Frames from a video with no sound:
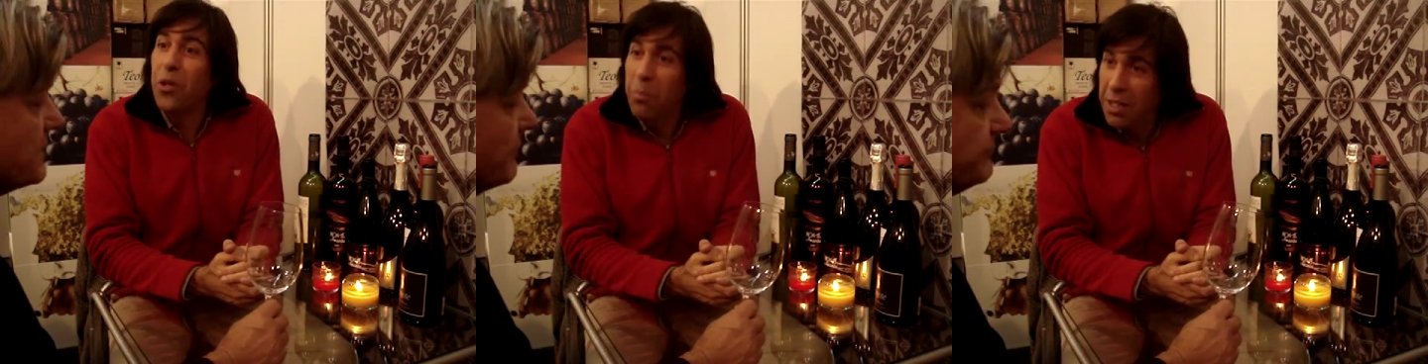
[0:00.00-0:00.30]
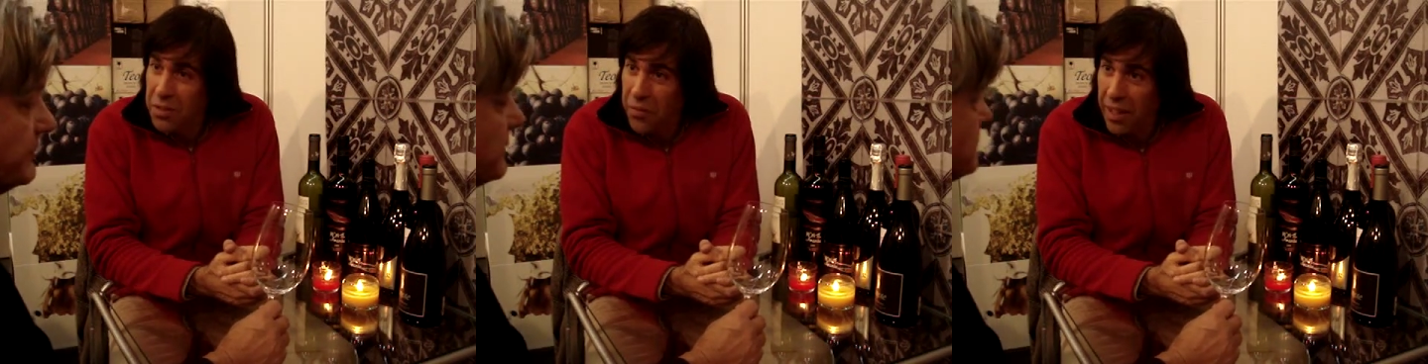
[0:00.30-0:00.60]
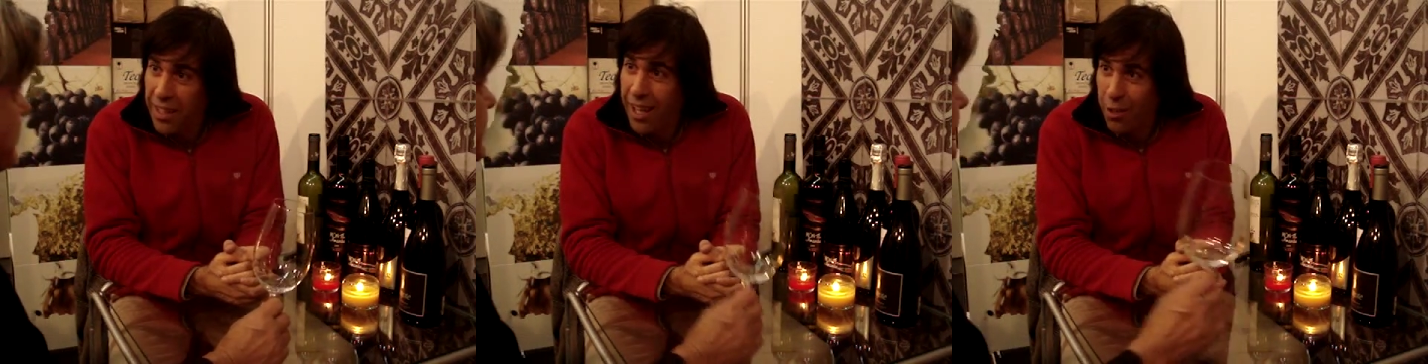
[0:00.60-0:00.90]
You must
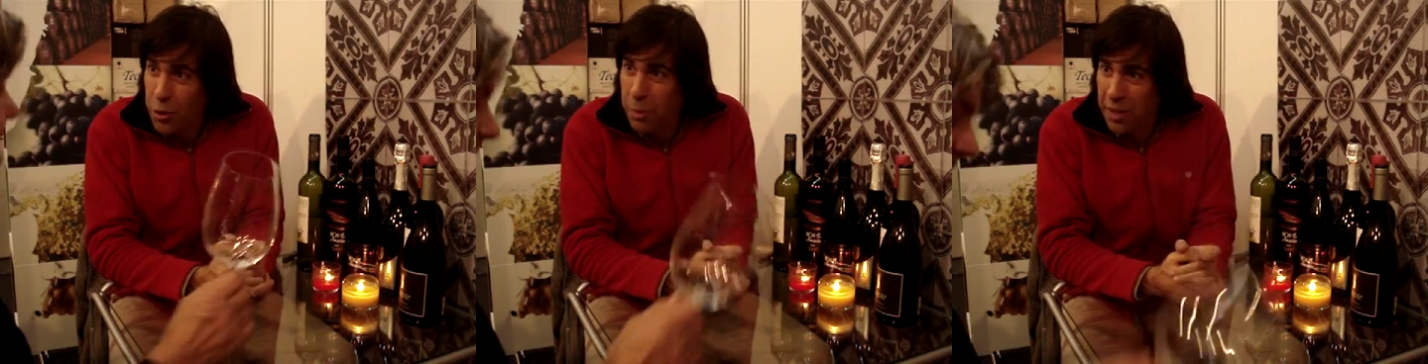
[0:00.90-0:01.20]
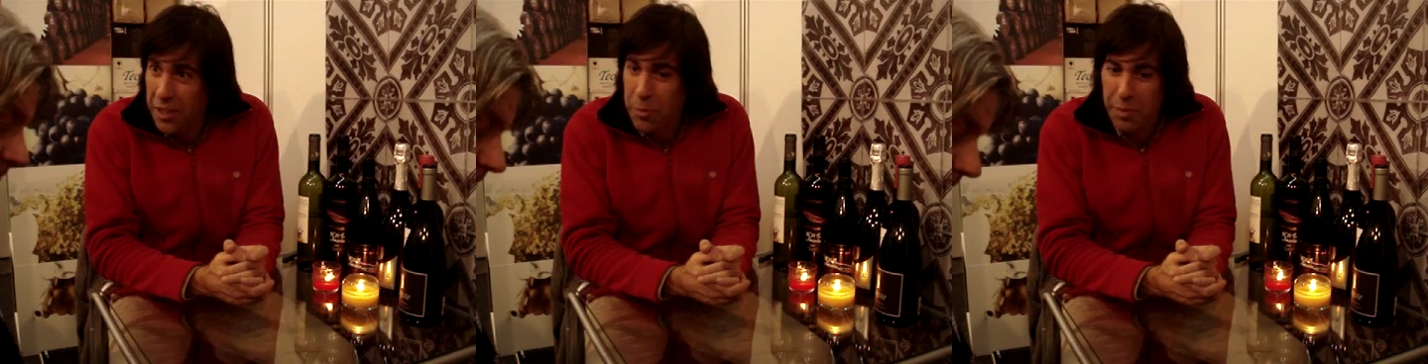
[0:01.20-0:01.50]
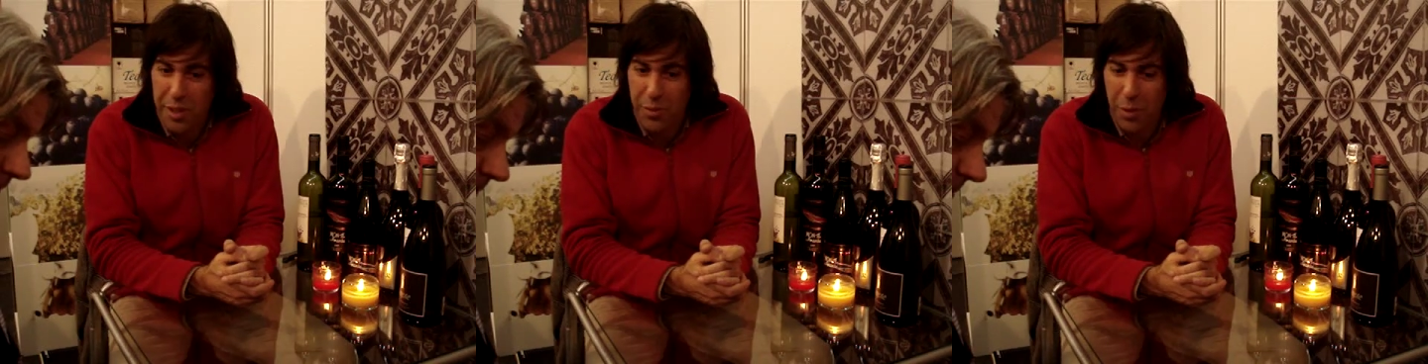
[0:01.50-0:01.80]
find Couch Paredes.
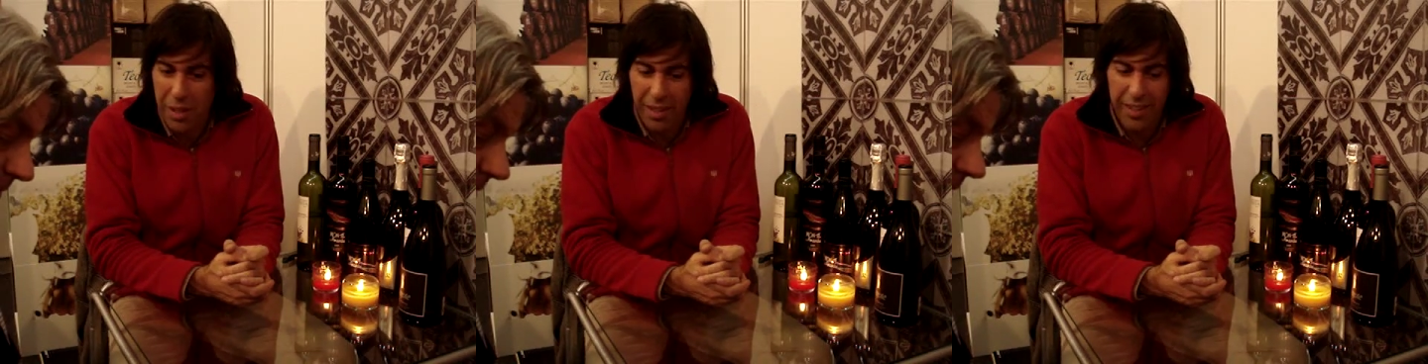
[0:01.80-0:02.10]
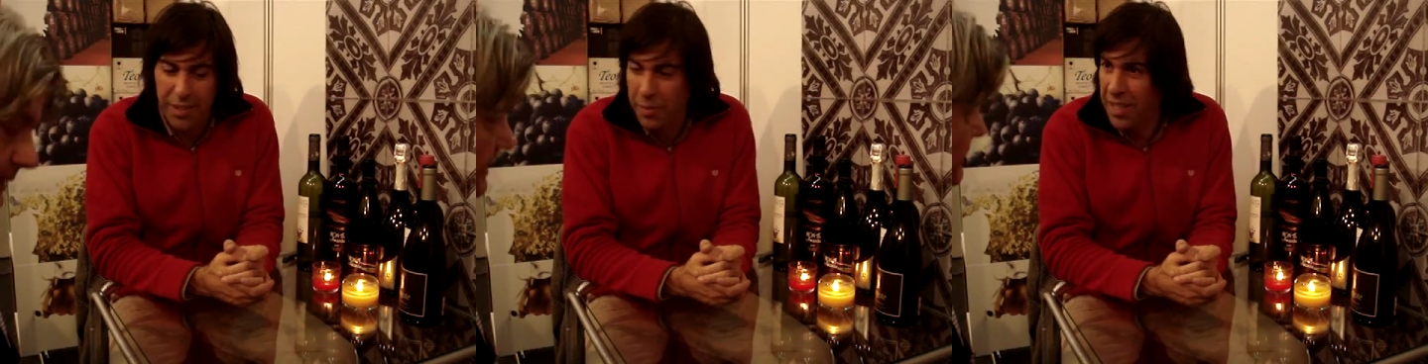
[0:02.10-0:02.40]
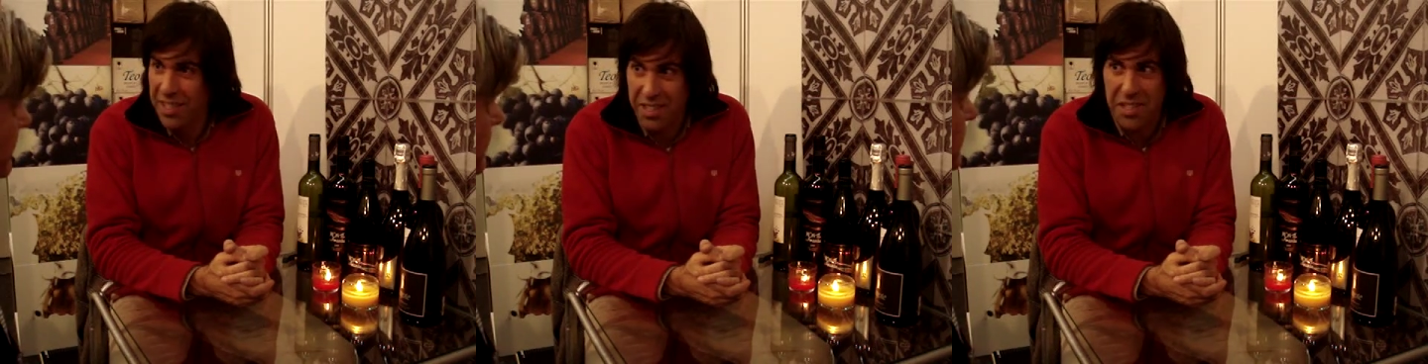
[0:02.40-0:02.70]
Please Google it
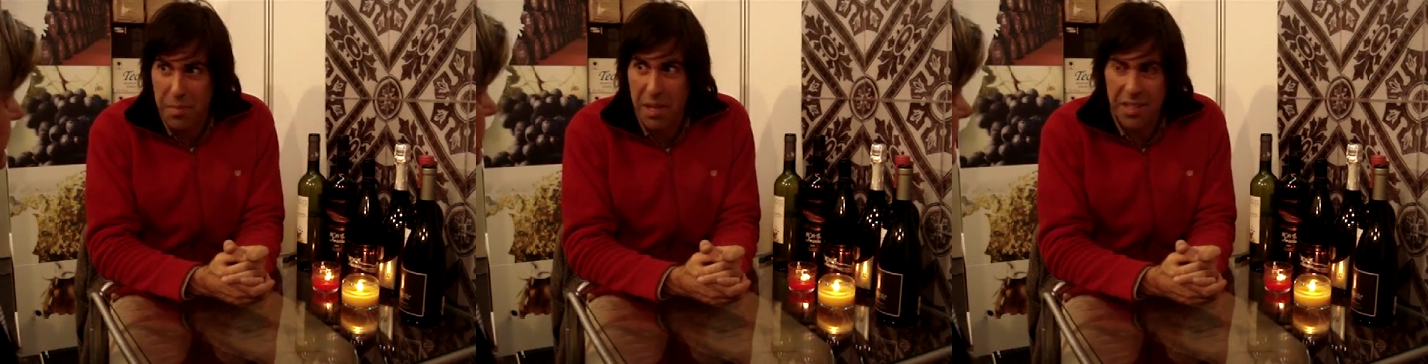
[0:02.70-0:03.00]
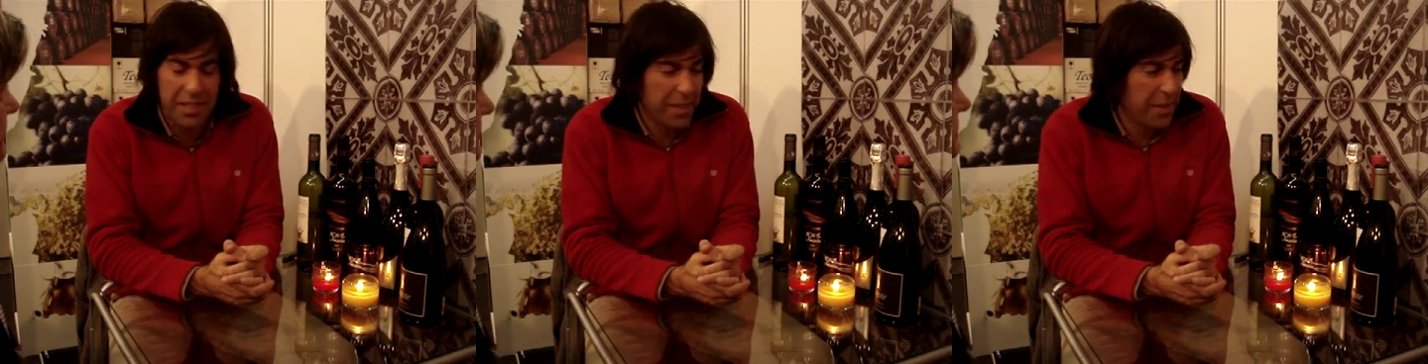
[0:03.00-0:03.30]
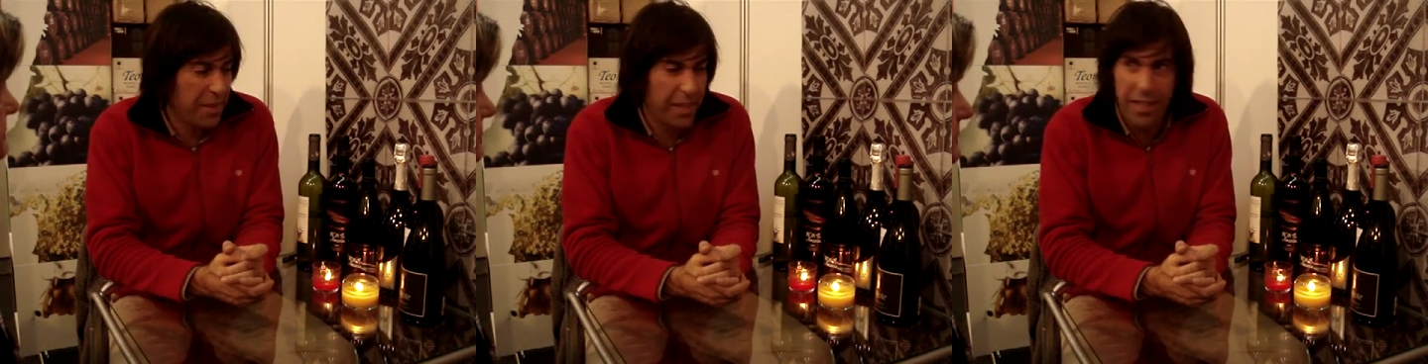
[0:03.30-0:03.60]
because it's amazing.
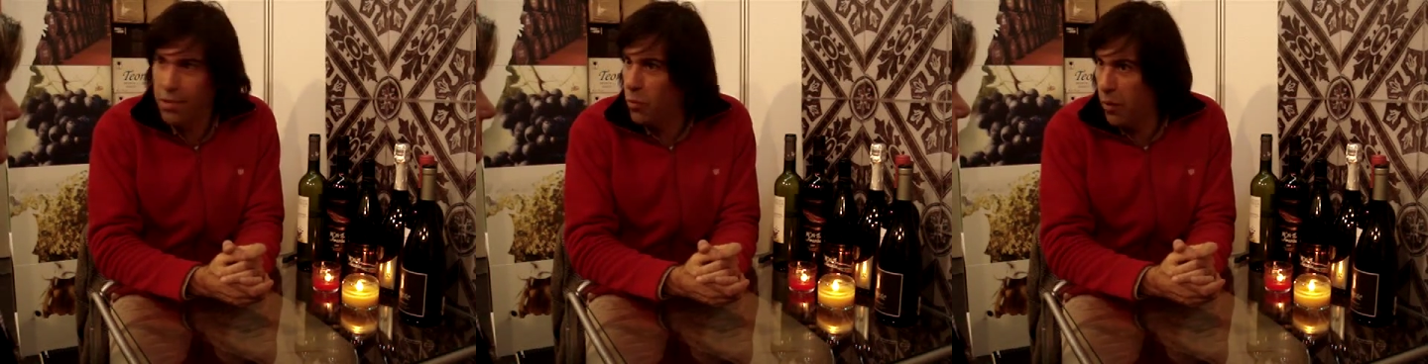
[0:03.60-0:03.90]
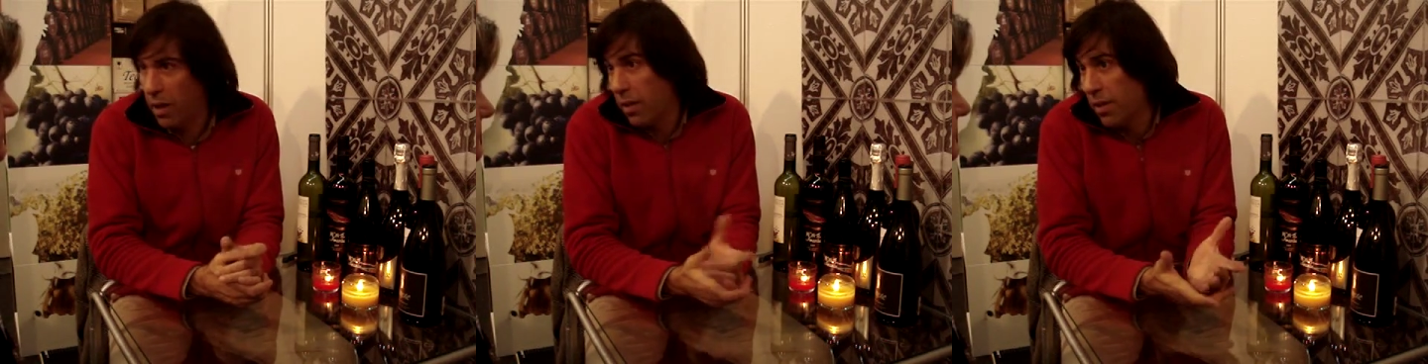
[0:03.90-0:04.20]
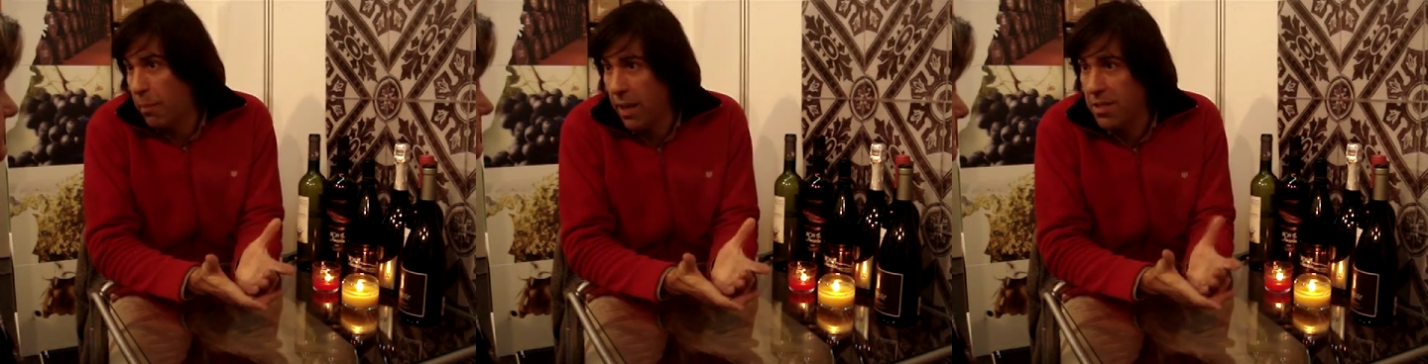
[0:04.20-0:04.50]
He's
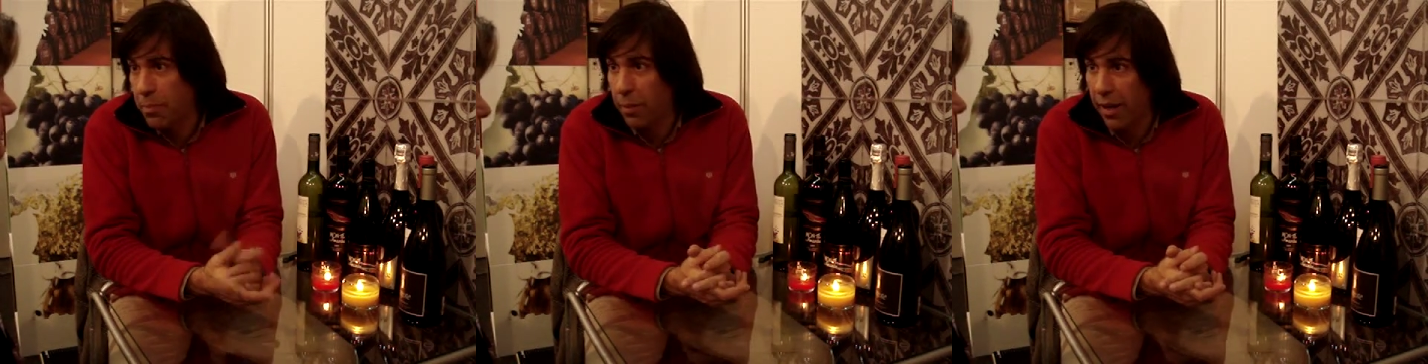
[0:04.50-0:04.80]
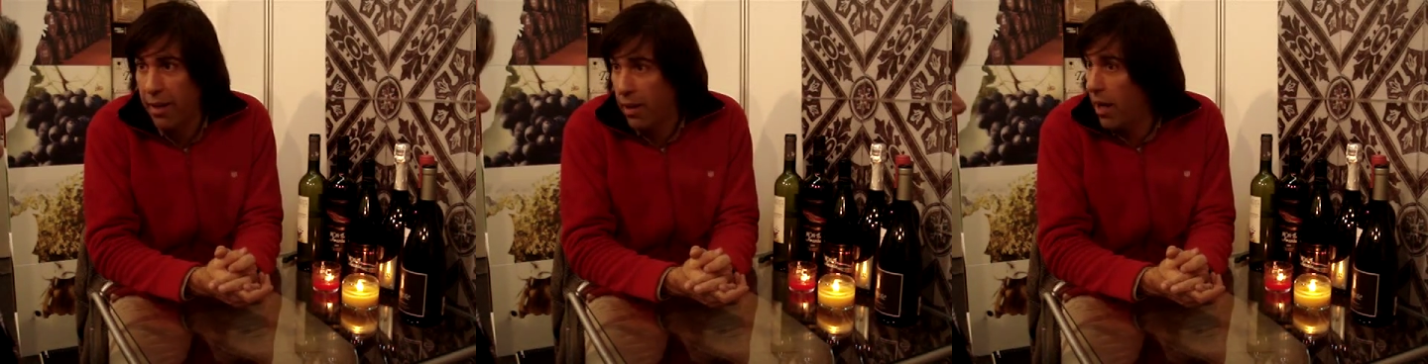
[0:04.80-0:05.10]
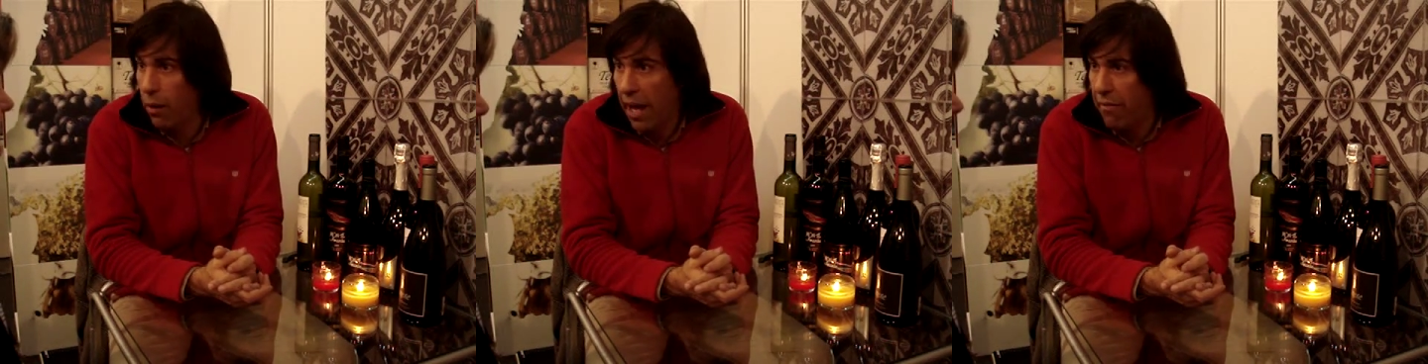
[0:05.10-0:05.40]
the best player
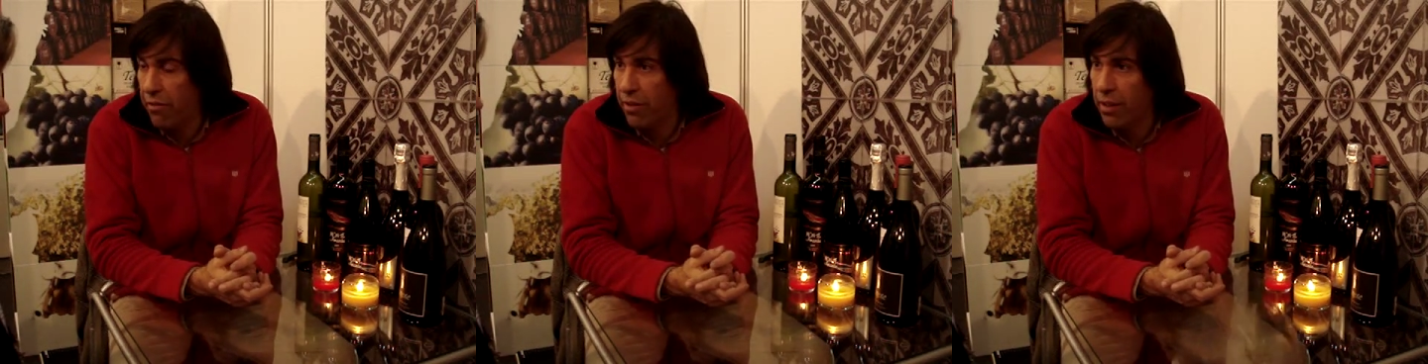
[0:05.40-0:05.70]
ever.